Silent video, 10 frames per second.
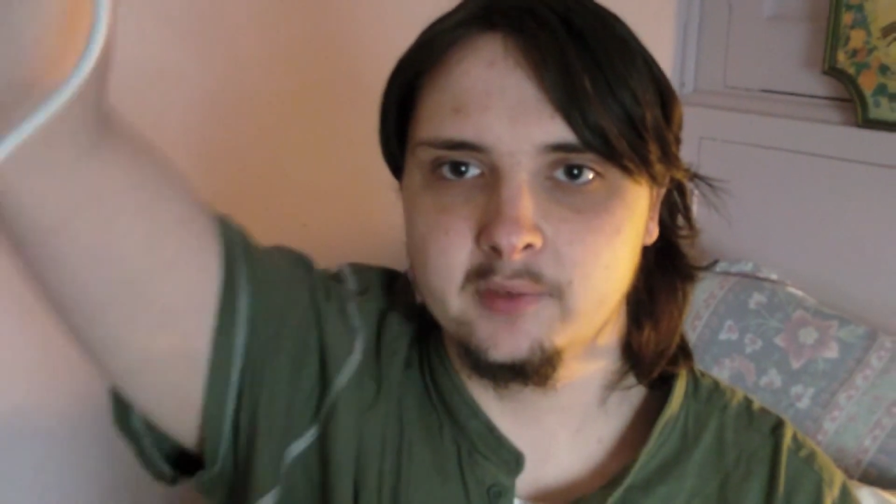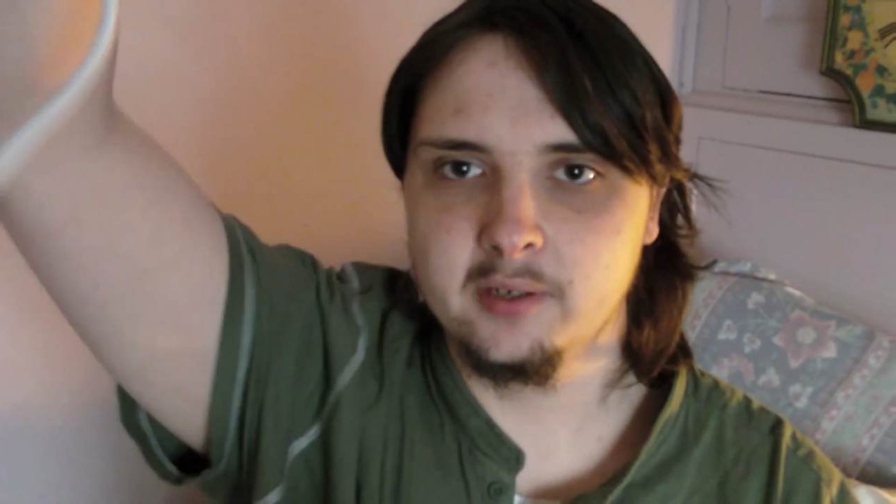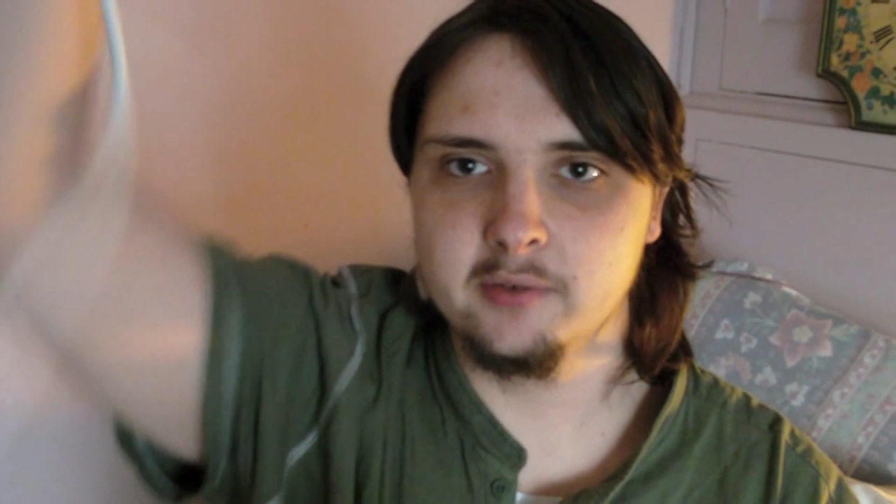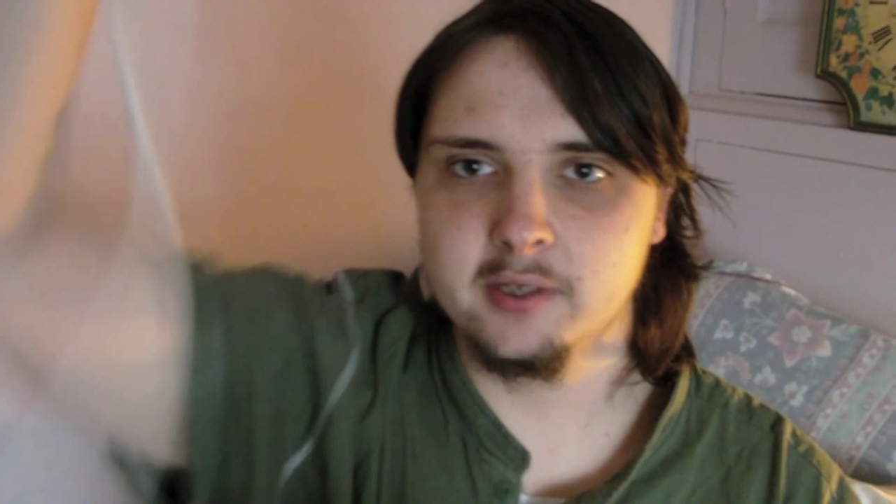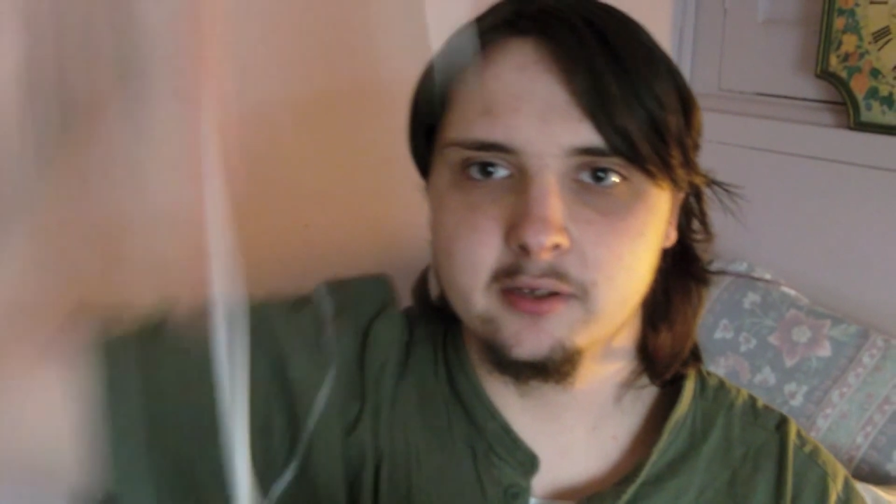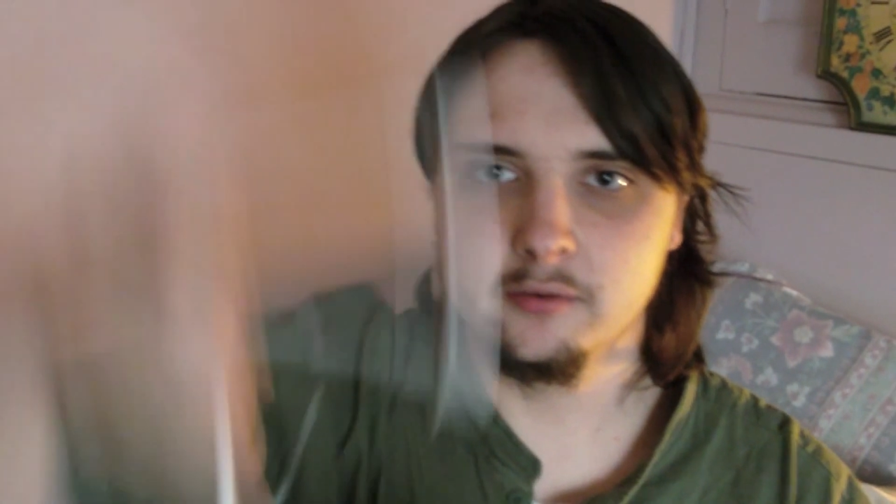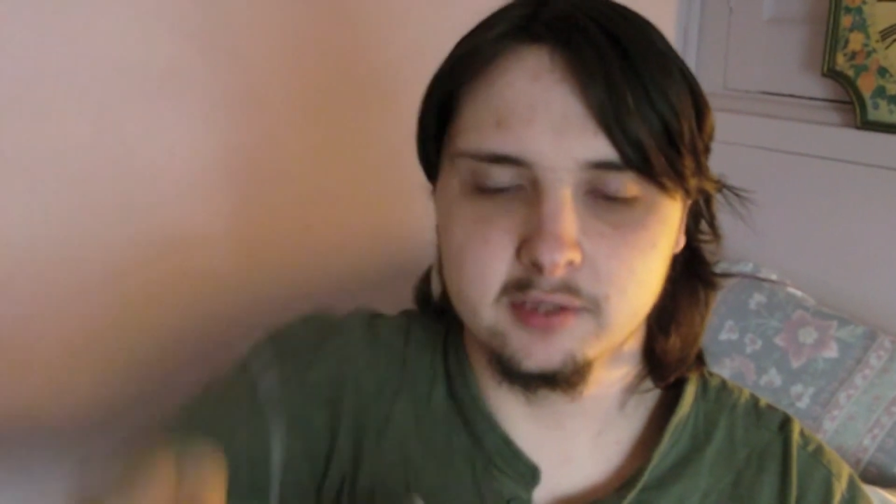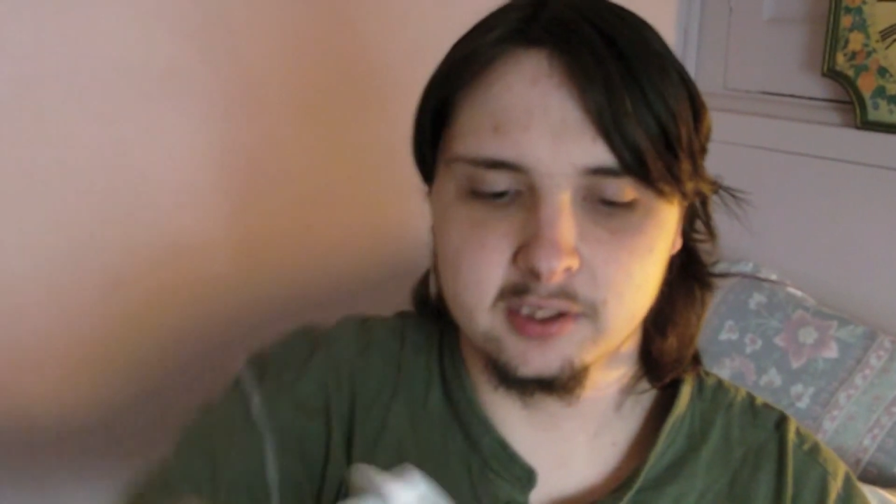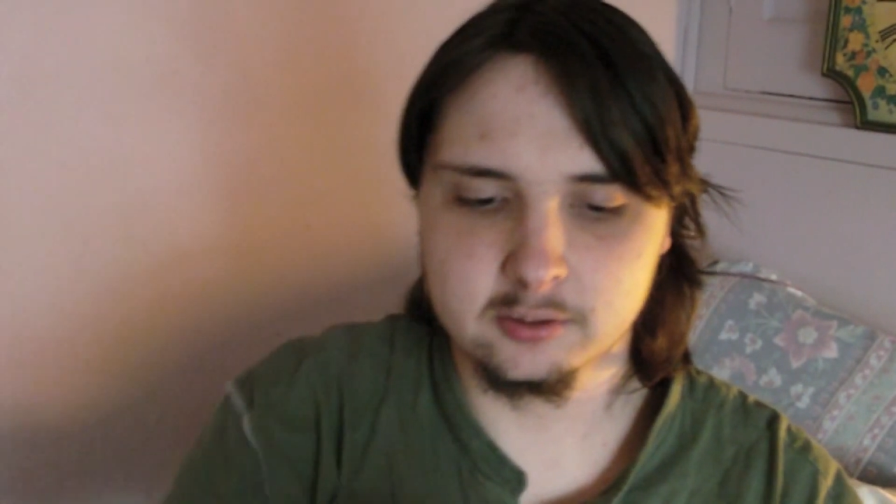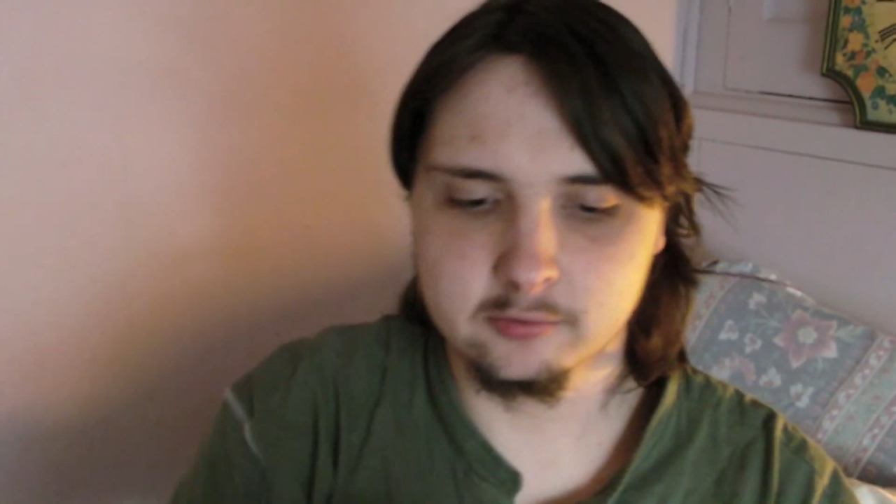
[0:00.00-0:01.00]
we go,
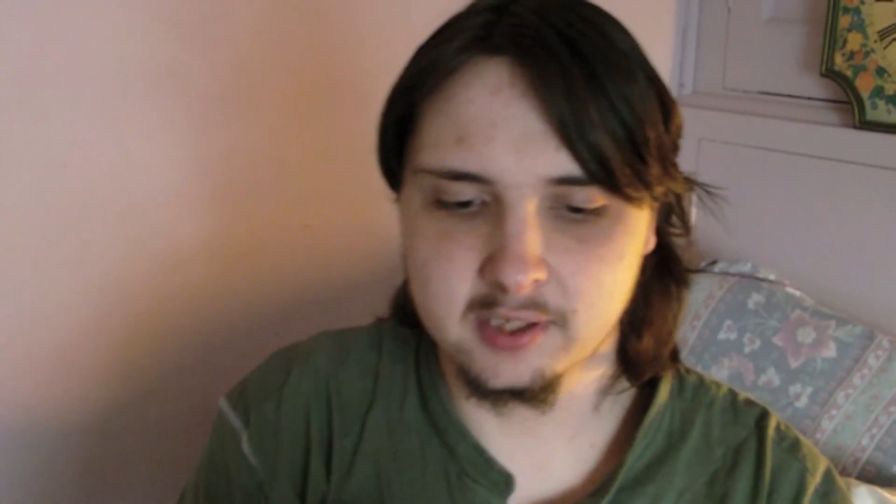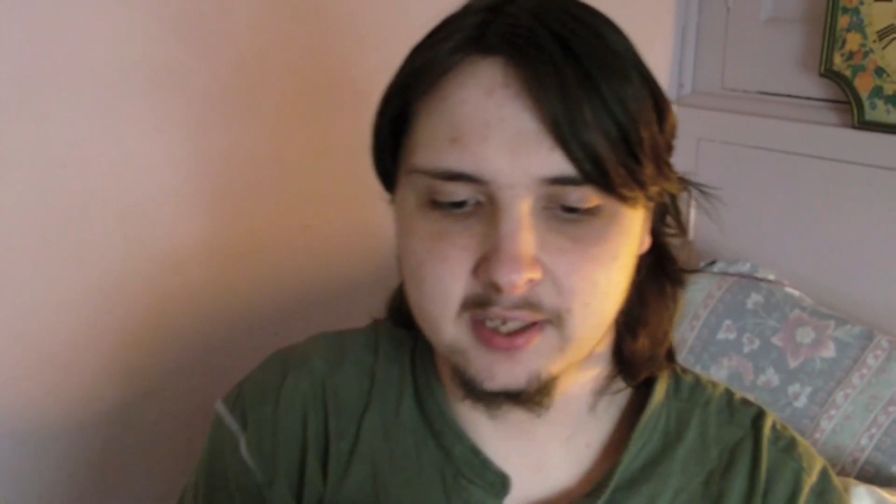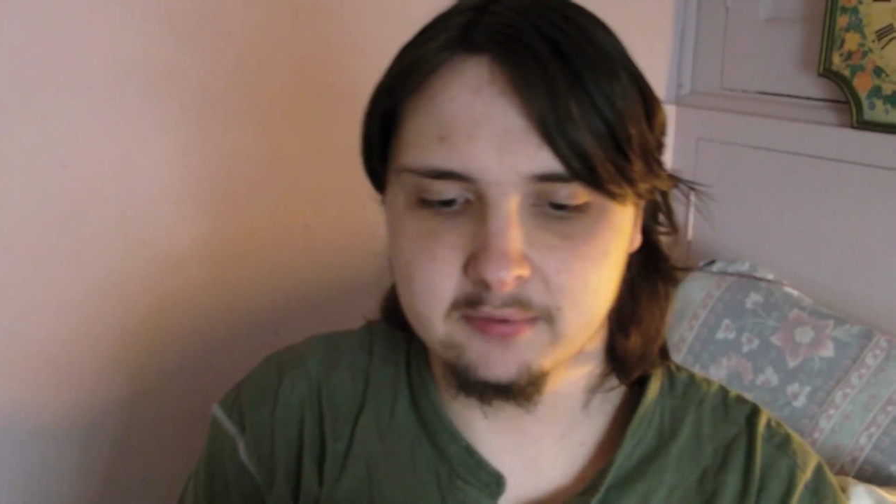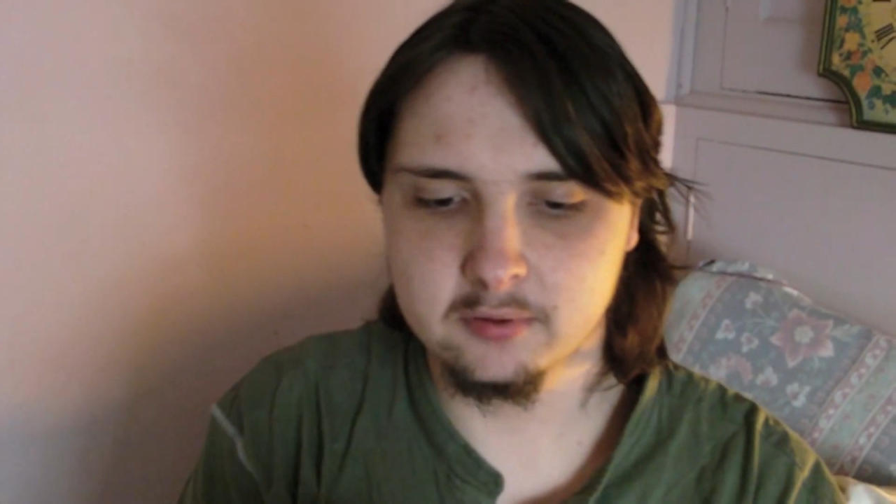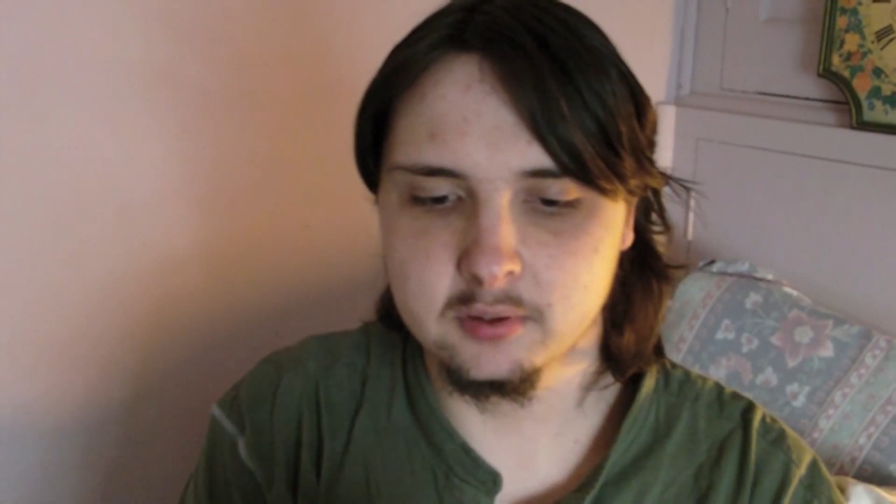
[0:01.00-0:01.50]
nice long cable.